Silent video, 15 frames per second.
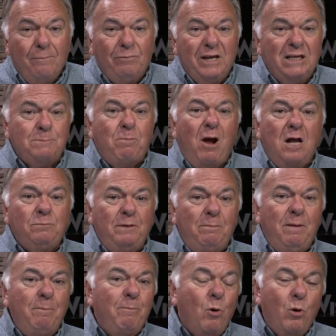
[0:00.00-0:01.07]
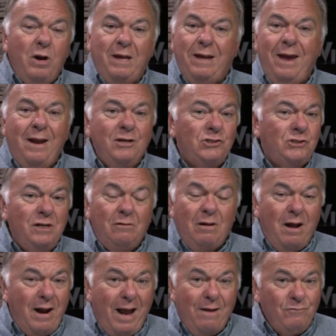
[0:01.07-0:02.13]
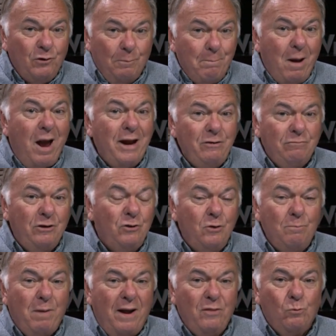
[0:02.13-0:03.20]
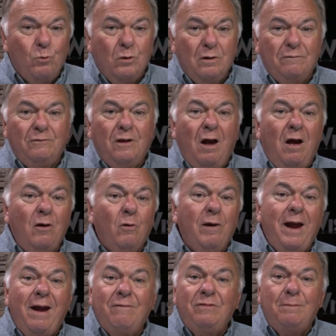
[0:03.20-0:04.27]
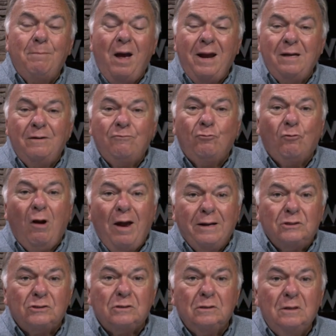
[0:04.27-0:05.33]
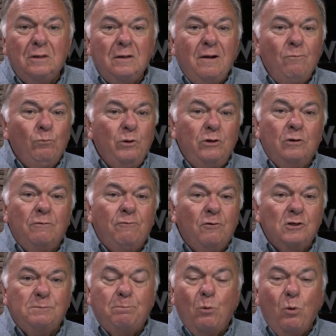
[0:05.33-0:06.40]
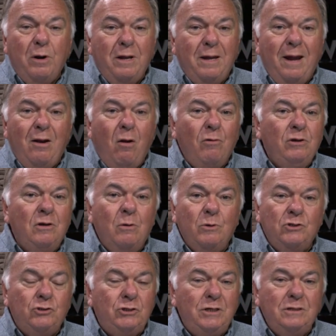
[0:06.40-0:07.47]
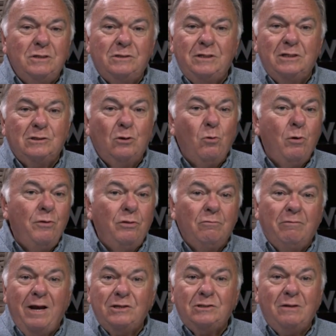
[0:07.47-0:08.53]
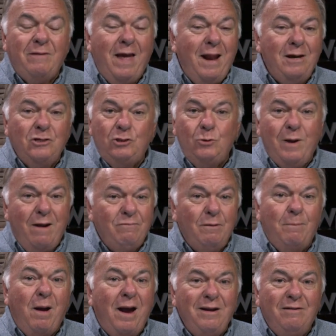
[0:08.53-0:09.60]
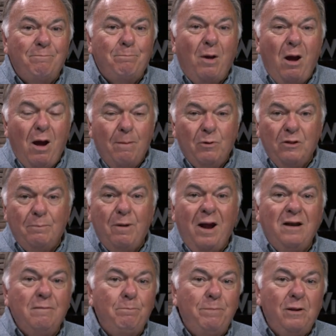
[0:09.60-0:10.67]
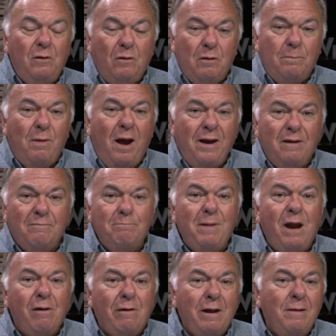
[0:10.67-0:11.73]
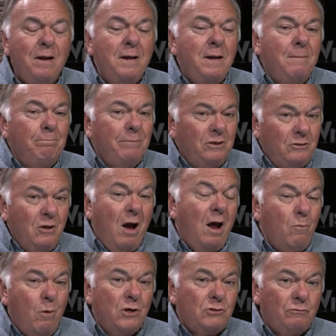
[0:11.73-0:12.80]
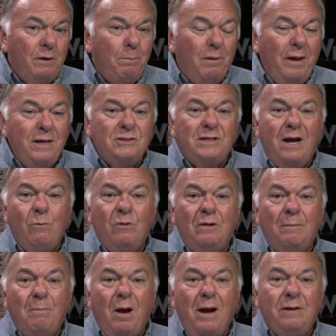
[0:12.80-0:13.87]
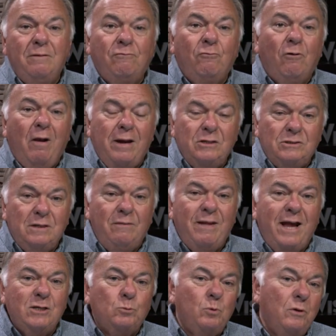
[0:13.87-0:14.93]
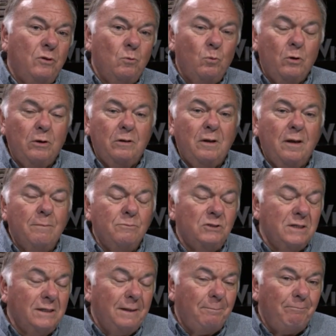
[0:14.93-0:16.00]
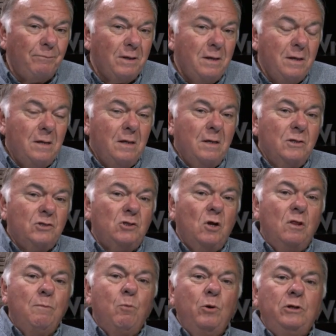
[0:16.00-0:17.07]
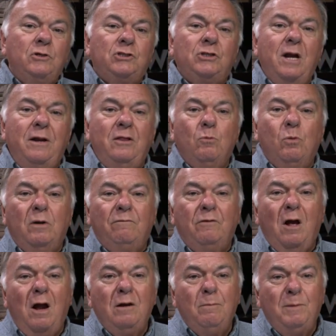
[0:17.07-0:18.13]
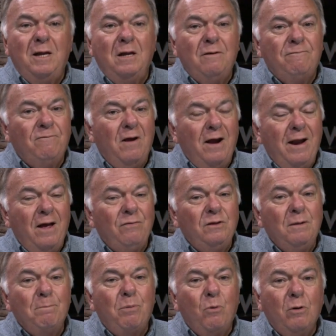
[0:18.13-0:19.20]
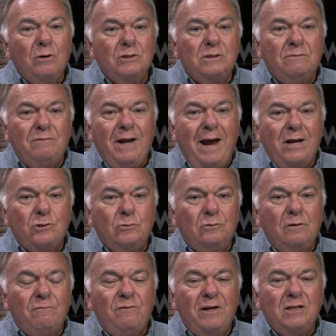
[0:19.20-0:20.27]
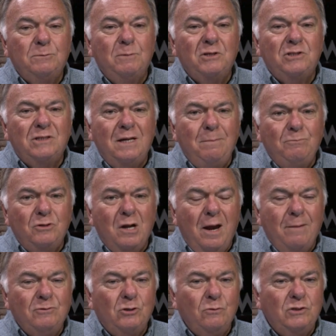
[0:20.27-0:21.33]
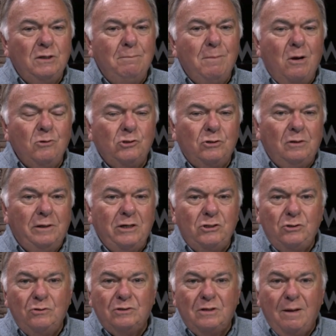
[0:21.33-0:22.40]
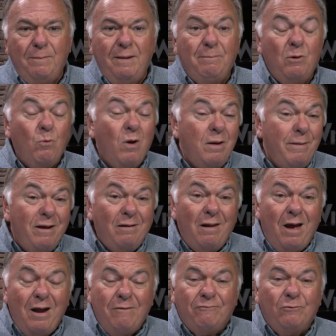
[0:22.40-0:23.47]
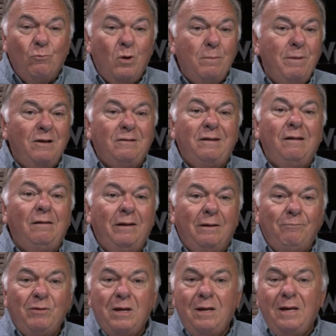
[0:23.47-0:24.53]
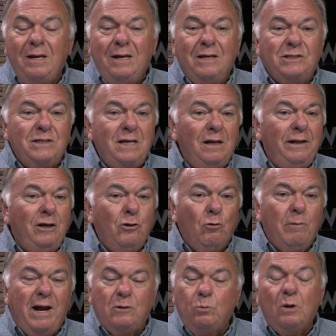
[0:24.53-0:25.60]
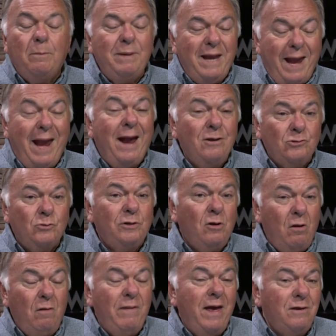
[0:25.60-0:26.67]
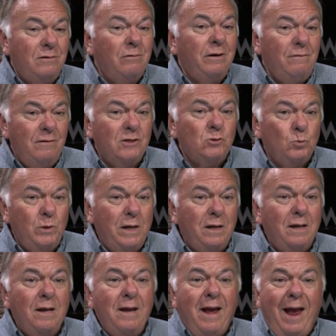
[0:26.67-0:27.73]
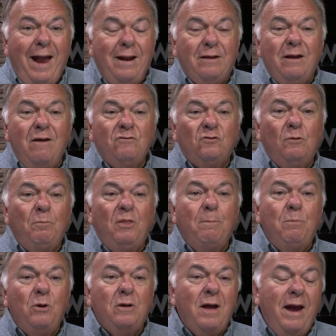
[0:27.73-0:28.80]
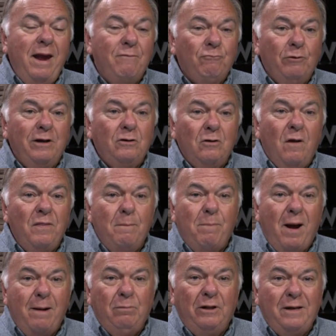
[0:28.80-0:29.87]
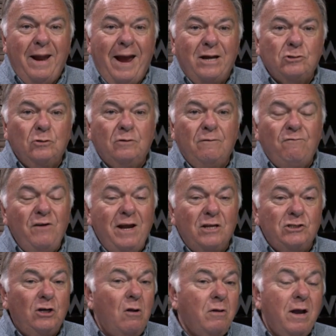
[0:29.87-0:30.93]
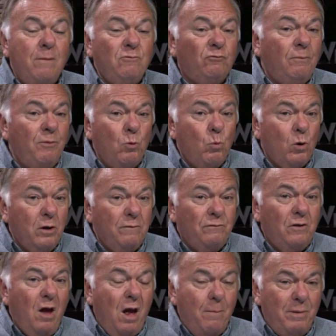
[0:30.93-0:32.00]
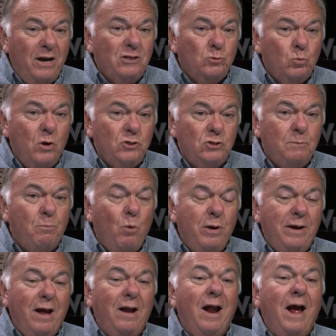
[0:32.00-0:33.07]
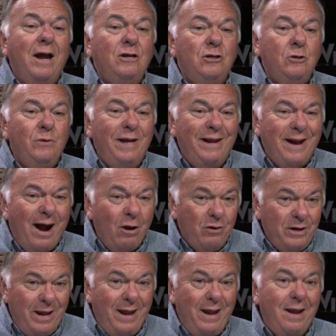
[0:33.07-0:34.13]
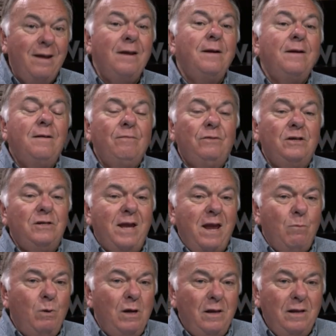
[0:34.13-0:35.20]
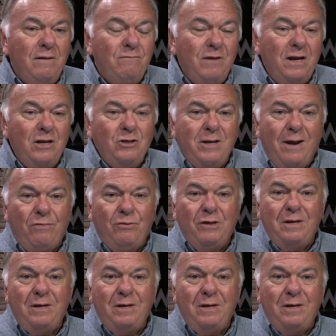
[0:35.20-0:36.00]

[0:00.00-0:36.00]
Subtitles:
it's possible to be born again and still not have your mind renewed by the Word of God or have the mind of Christ. When you're first born again, all you know is Jesus is Lord, and the rest of that is you have the mind of Bob or the mind of Bill or the mind of Mary. But God wants to replace that with the mind of Christ, and that's where the Word comes in. So the more you study the Word of God, you begin to find out the importance of national defense, but sometimes those emotional issues come in. But what about life, and what about killing? Is killing correct? We're going to be answering all that during this week, and it comes from the book I have written on the Bible and national defense. It all comes from the Word of God, but I just want you to point out I do in our day, the day we live in, and yet the